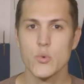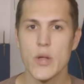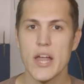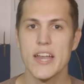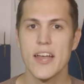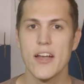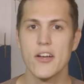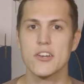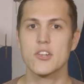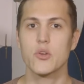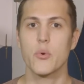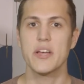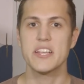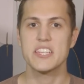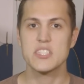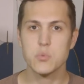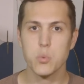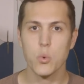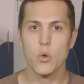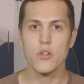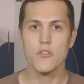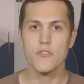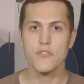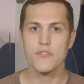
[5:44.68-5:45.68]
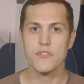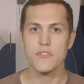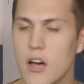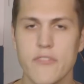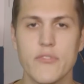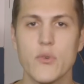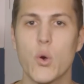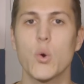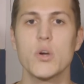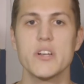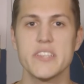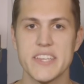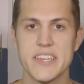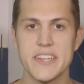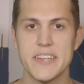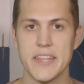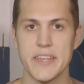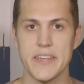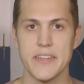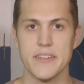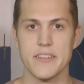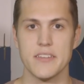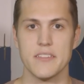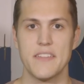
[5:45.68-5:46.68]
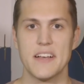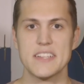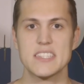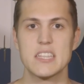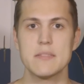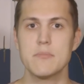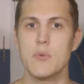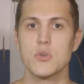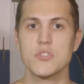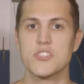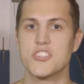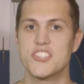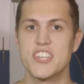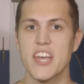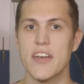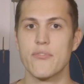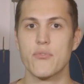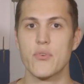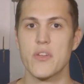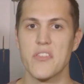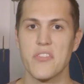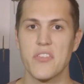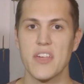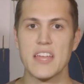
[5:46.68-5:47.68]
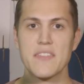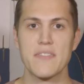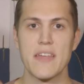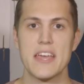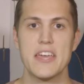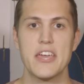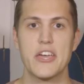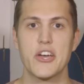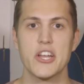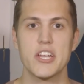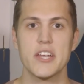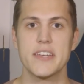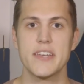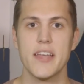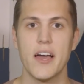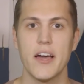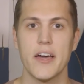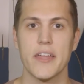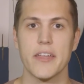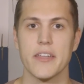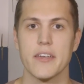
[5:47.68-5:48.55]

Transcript: Red-Haired Queen's wolf? Of course he did. That's the most Jeffrey thing that he could have done.